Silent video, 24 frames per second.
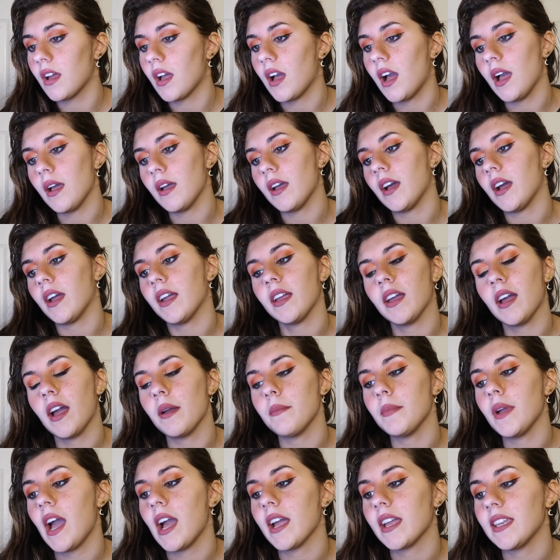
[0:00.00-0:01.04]

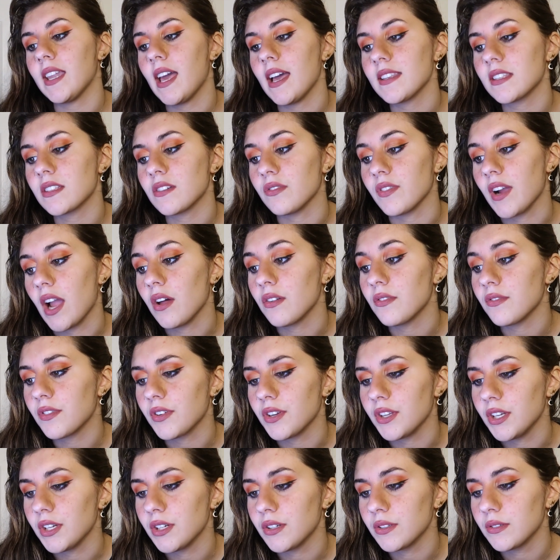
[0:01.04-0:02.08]
I can ask around for
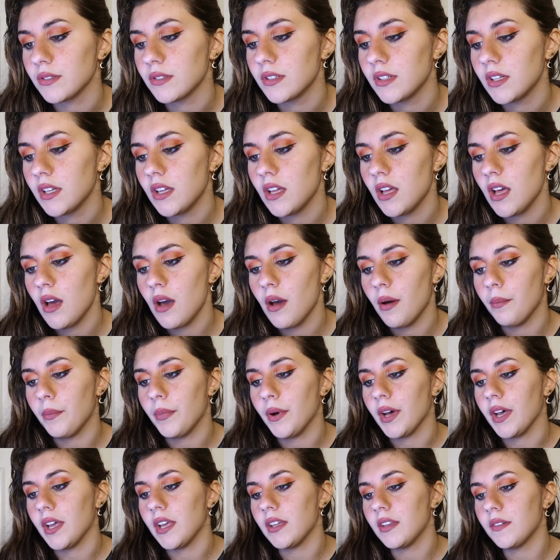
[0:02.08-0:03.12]
you,
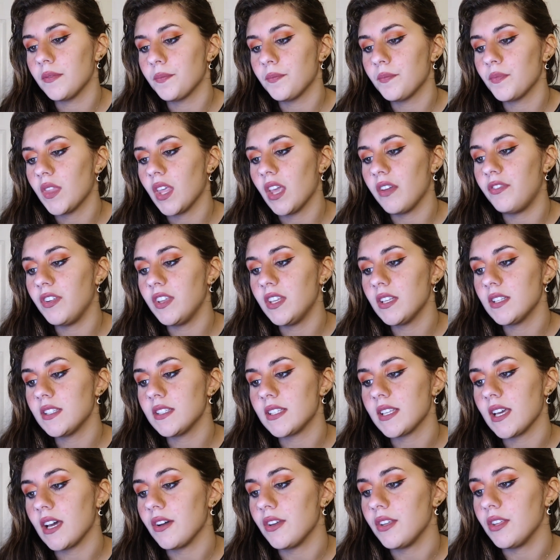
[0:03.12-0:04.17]
but if he didn't
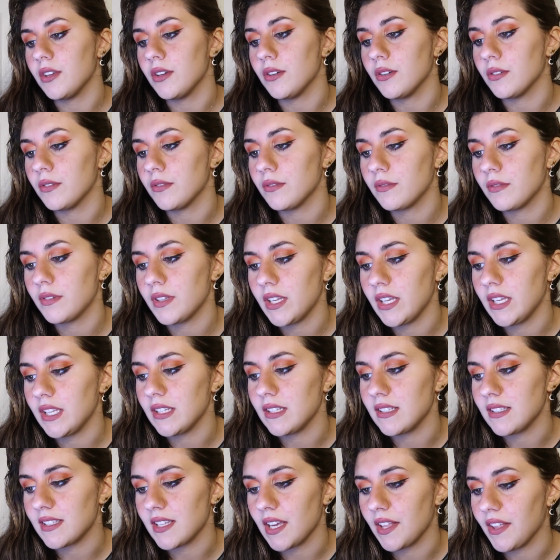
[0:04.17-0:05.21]
tell you, he
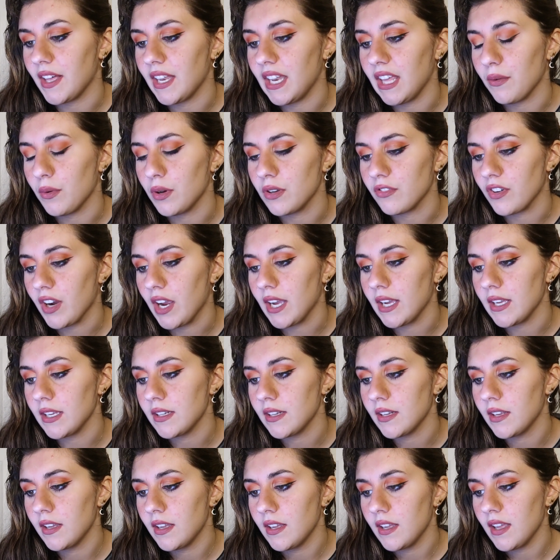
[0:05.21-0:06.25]
didn't tell anyone, right?
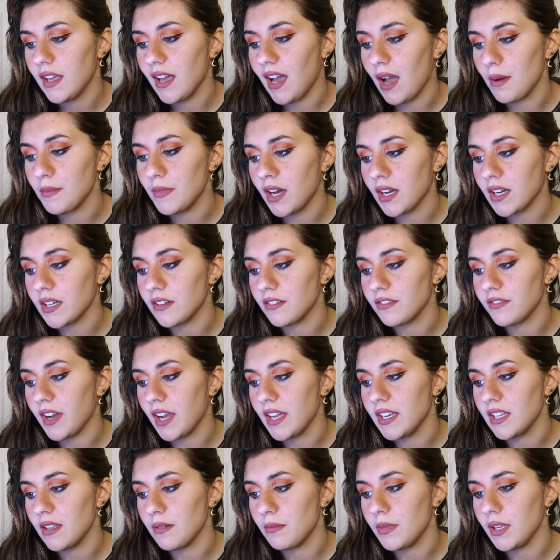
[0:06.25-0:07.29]
I'm not gonna
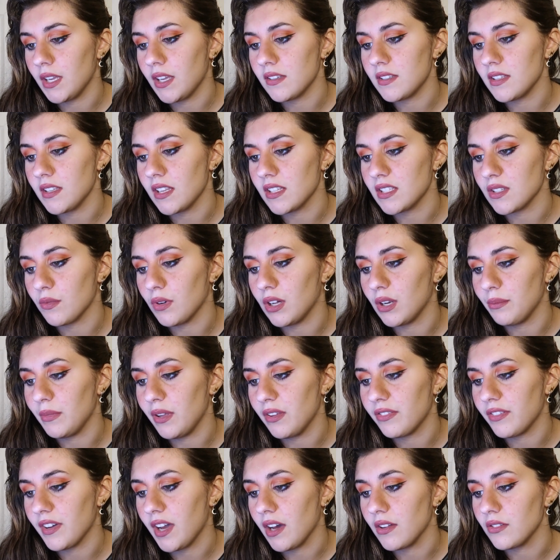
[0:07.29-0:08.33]
find him because he doesn't want to be
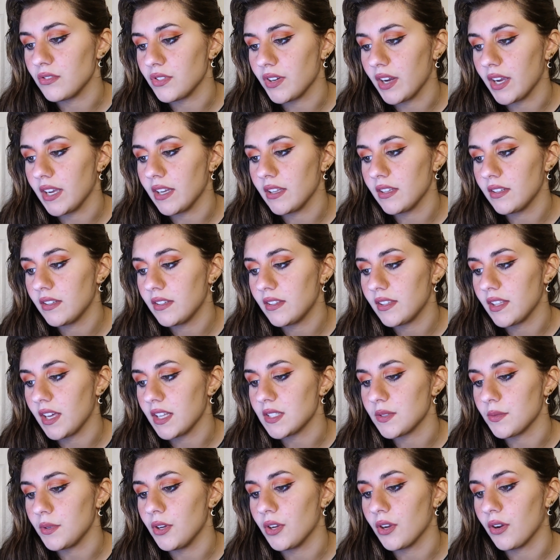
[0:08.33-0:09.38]
found, right?
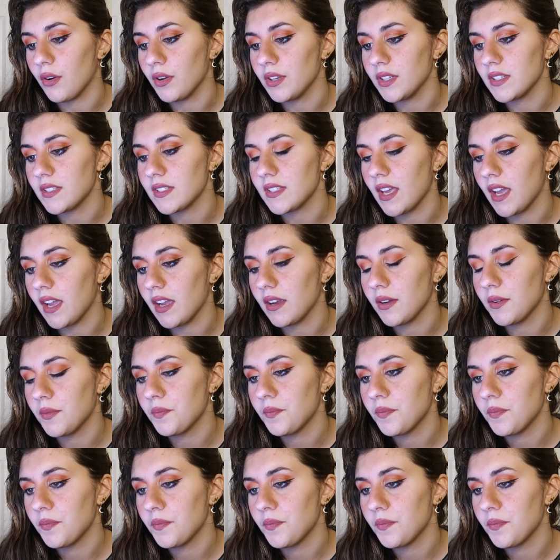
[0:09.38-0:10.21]
That's what you're going to say.